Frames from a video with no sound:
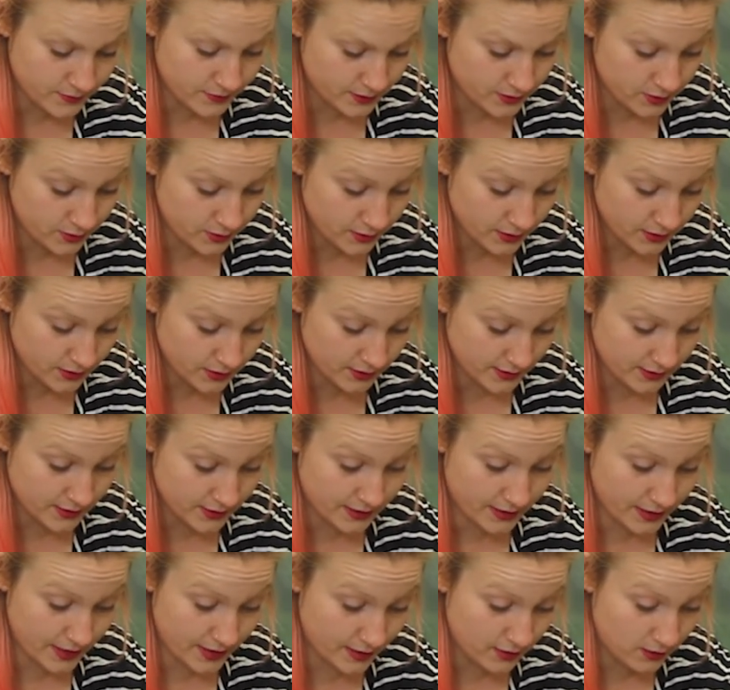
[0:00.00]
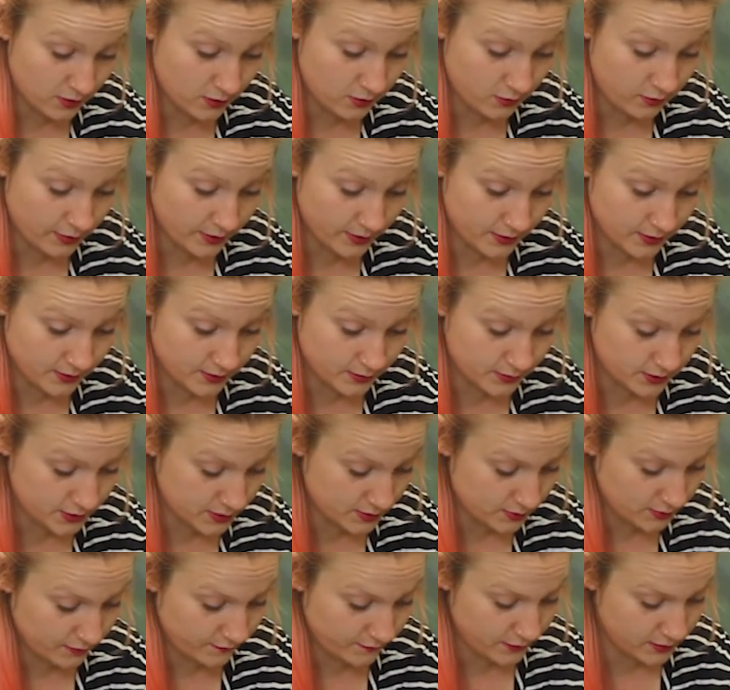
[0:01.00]
doing this now because we're
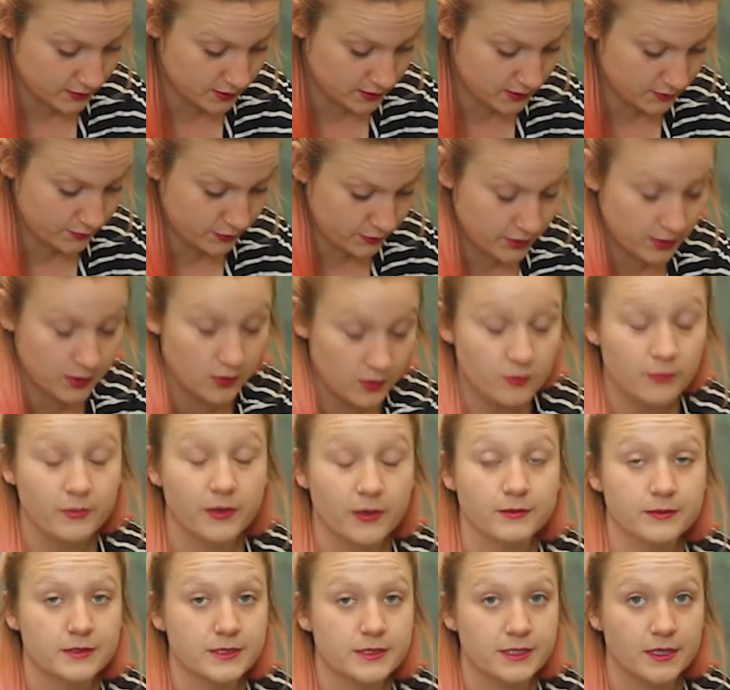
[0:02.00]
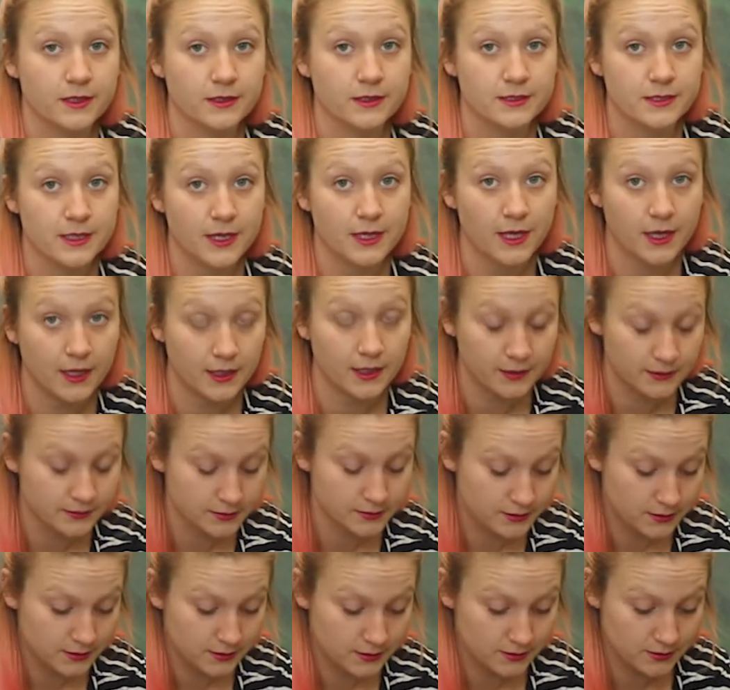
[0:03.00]
just moving into spring. You wouldn't be able to tell today,
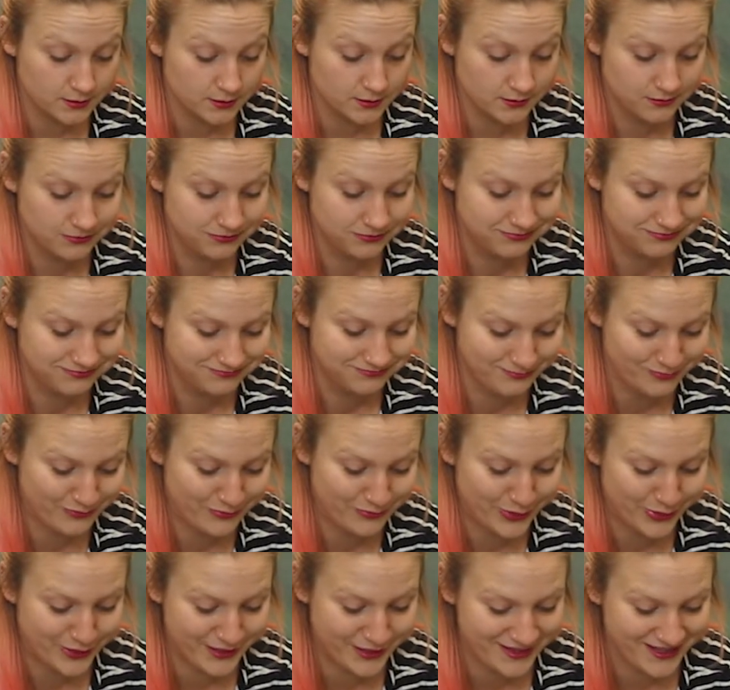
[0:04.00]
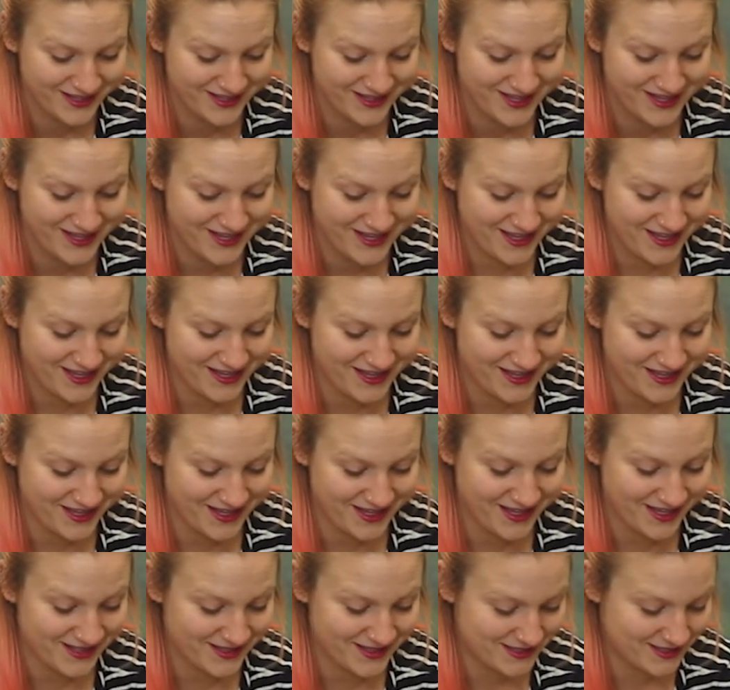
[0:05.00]
but
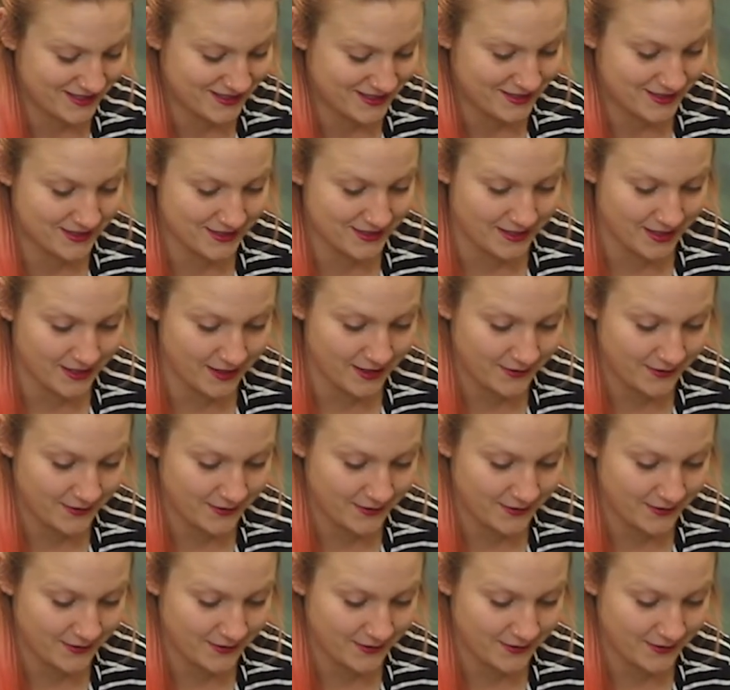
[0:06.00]
it's